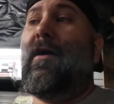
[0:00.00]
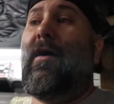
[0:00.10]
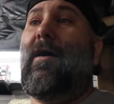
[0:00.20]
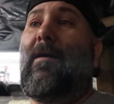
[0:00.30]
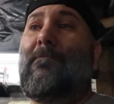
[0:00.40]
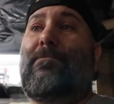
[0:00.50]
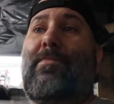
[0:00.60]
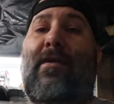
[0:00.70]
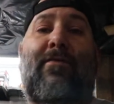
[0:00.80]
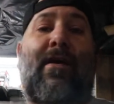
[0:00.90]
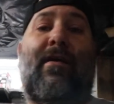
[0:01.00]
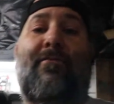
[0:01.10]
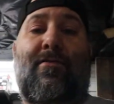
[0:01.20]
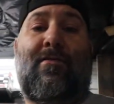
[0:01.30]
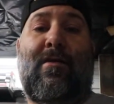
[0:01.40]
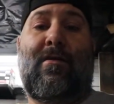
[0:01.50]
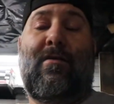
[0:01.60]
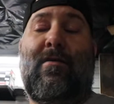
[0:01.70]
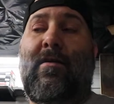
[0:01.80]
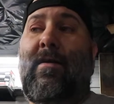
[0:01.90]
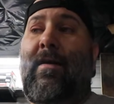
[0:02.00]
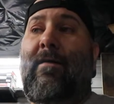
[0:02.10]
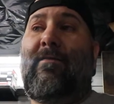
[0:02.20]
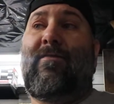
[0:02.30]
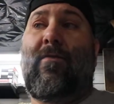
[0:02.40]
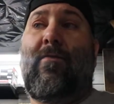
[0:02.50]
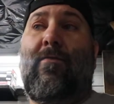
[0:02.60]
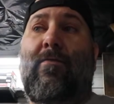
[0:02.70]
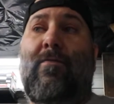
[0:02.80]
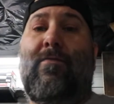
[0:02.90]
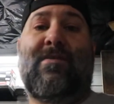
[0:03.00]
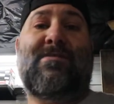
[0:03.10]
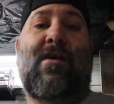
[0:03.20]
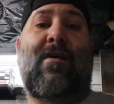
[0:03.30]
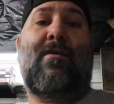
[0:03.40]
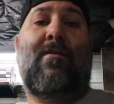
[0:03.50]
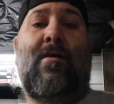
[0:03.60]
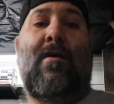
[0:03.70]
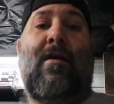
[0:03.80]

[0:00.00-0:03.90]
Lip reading: I've had everything. So this car,